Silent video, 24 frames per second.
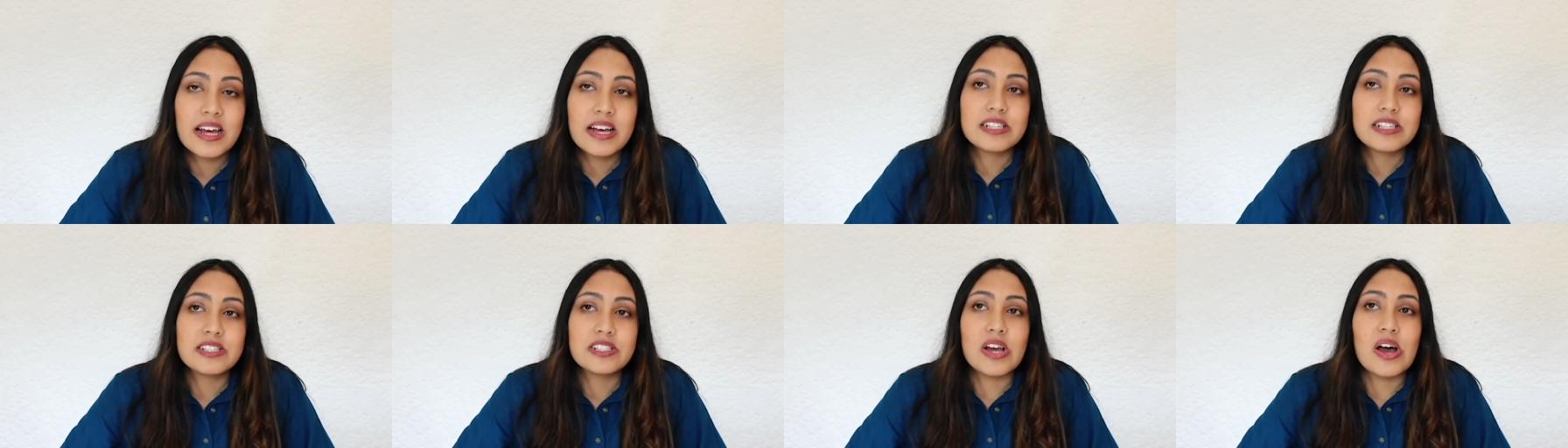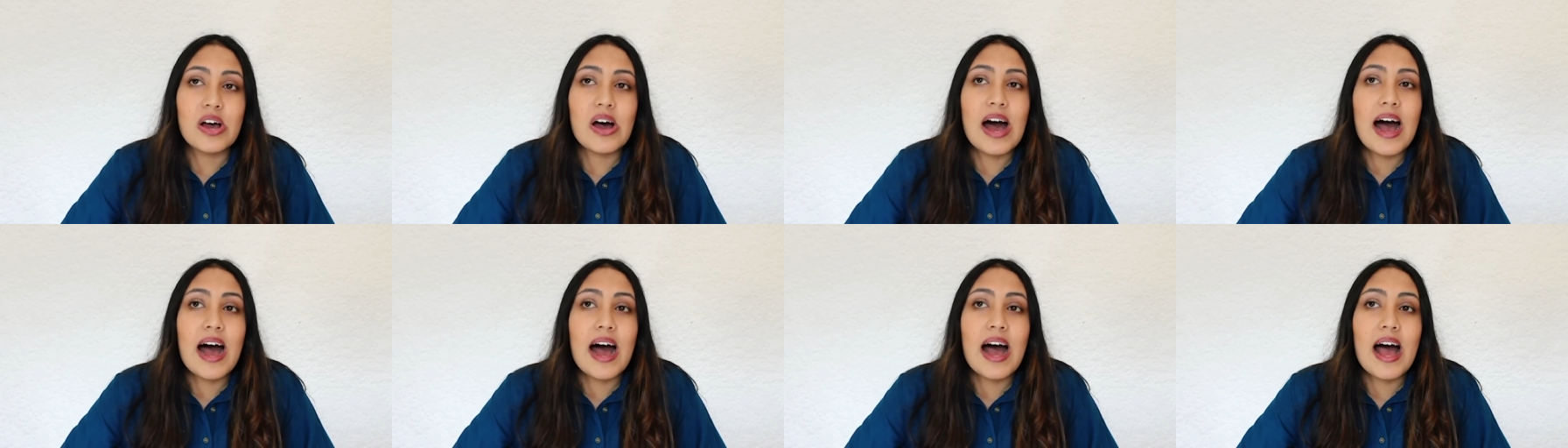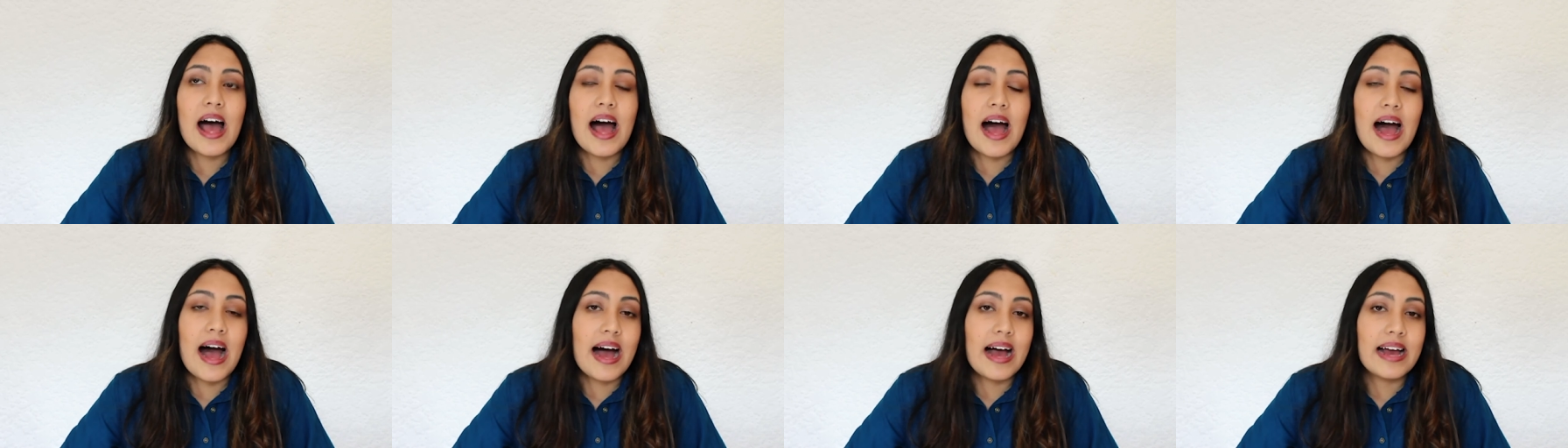So
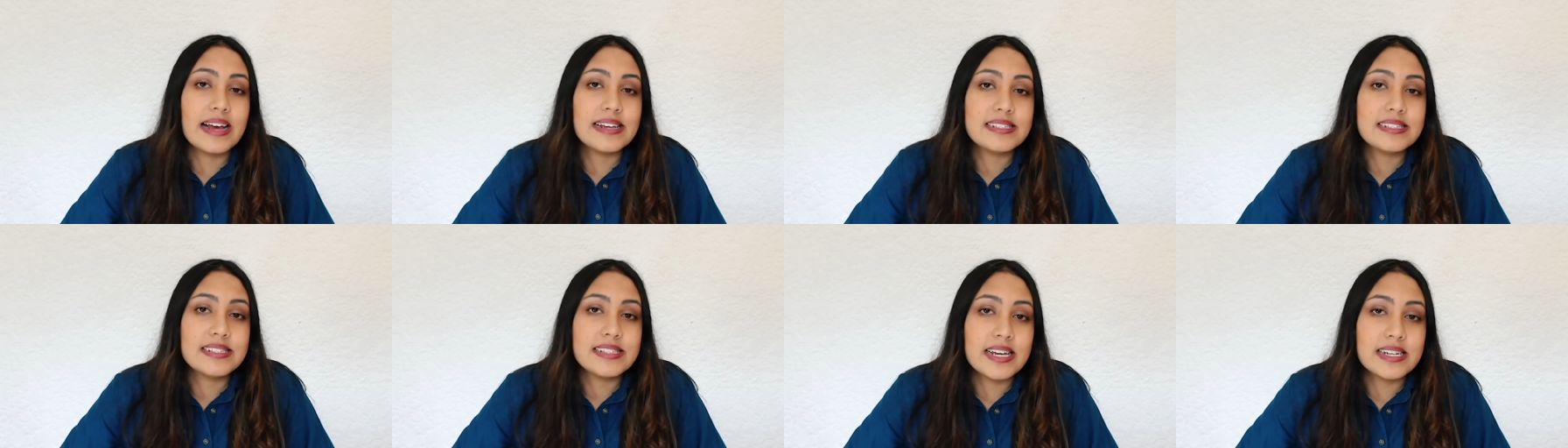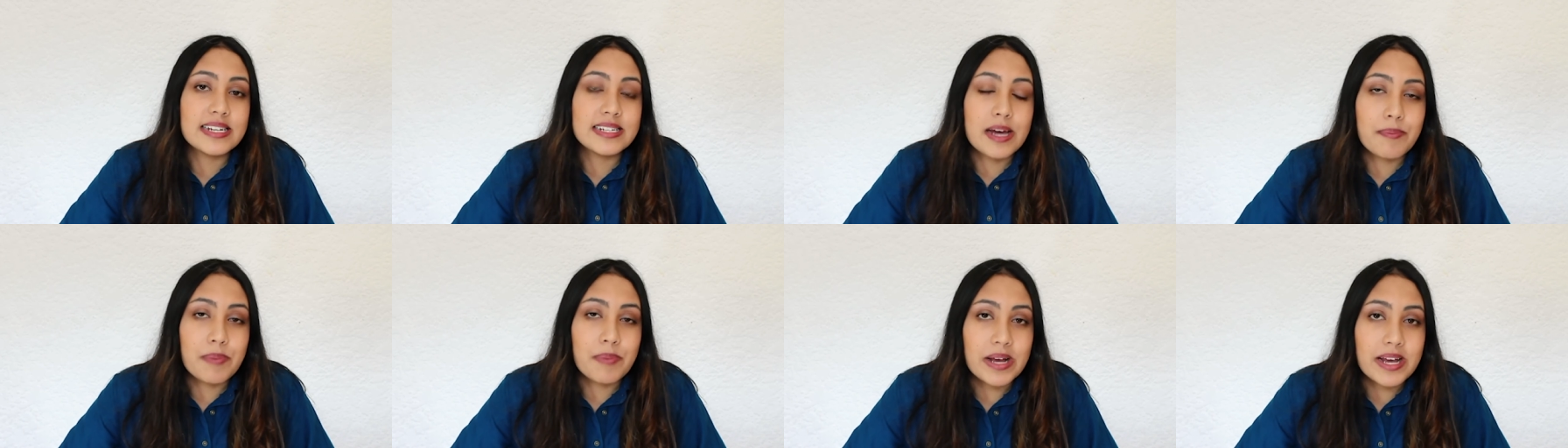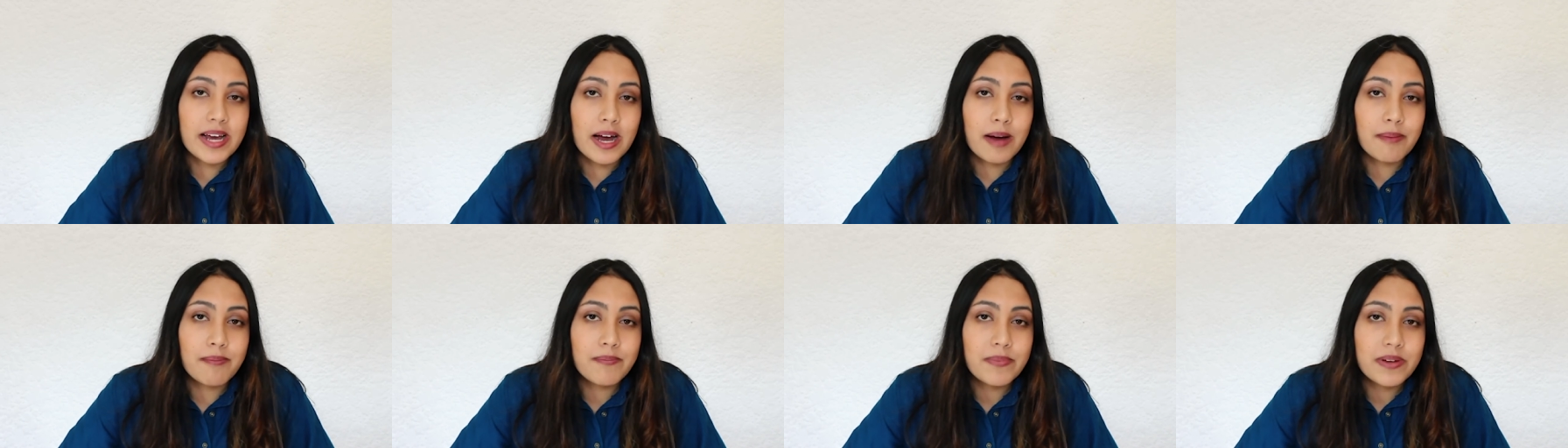I set up a
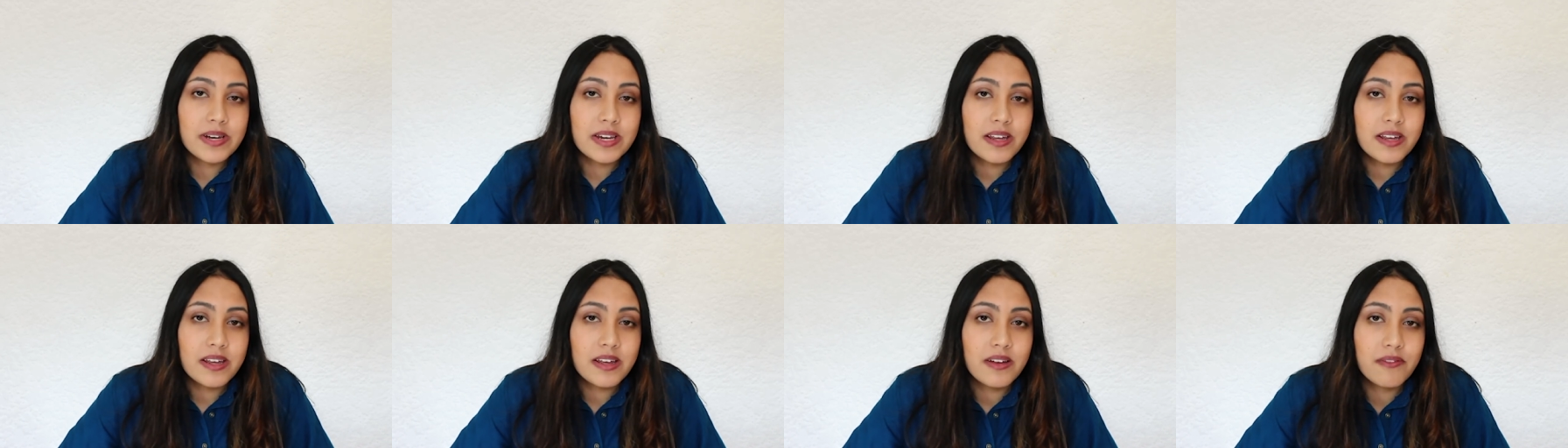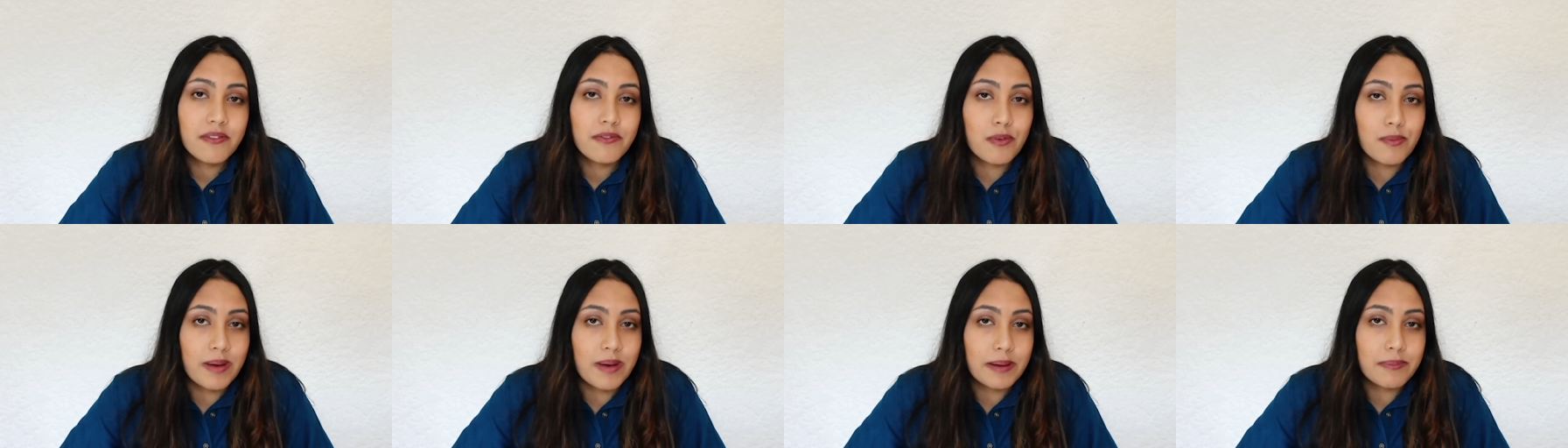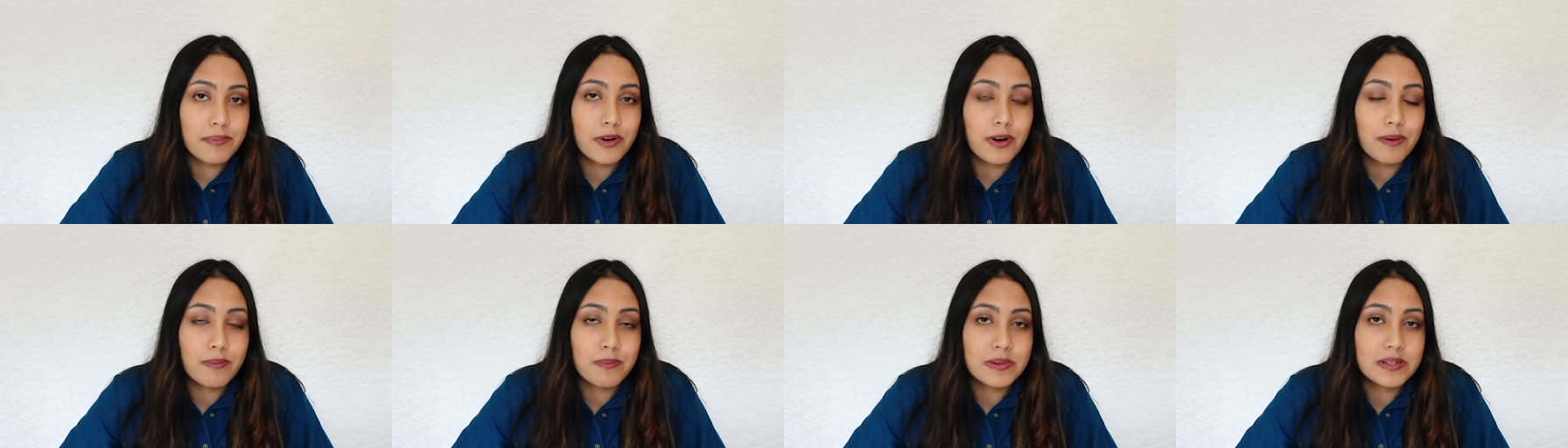company for my
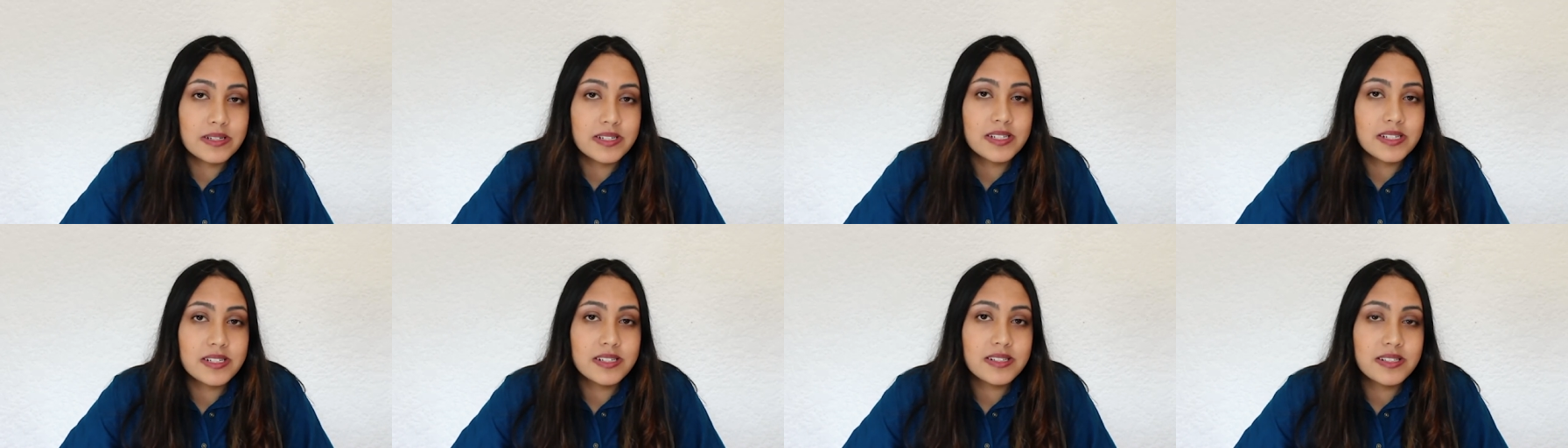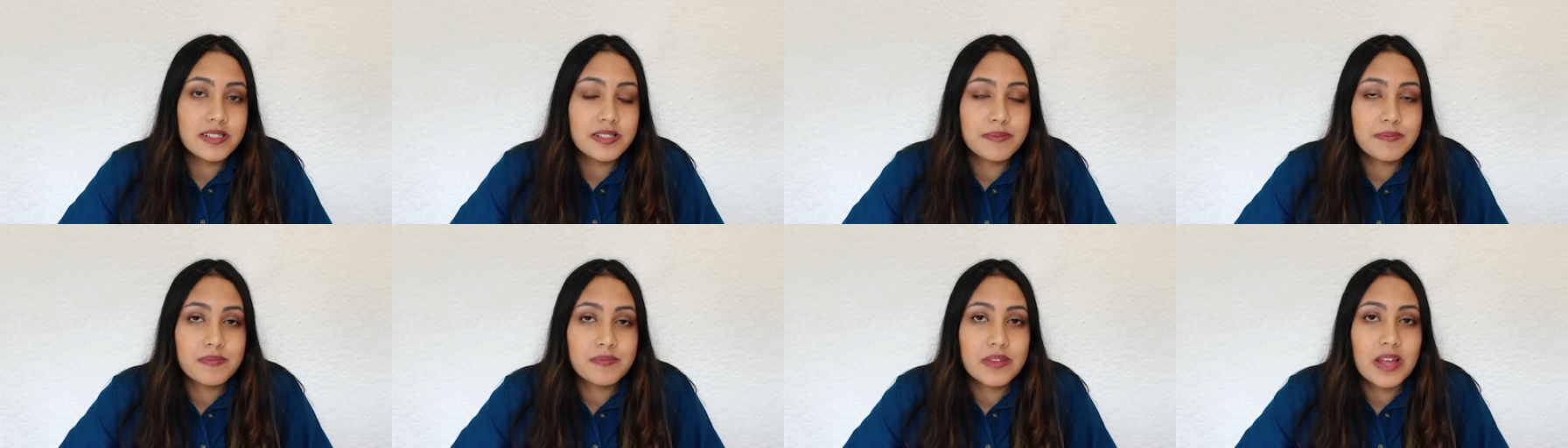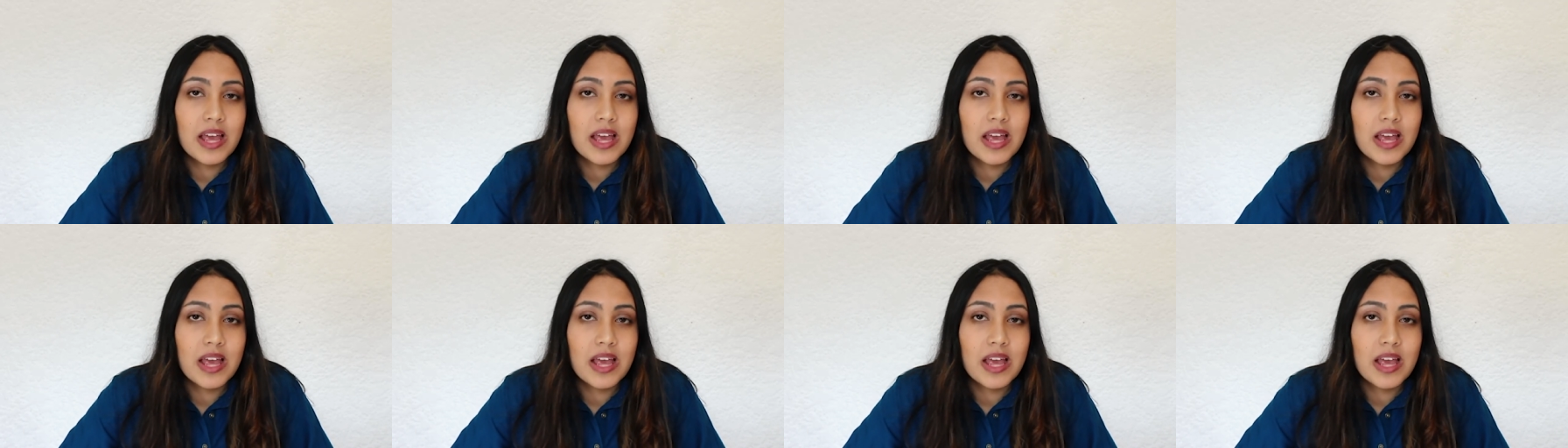properties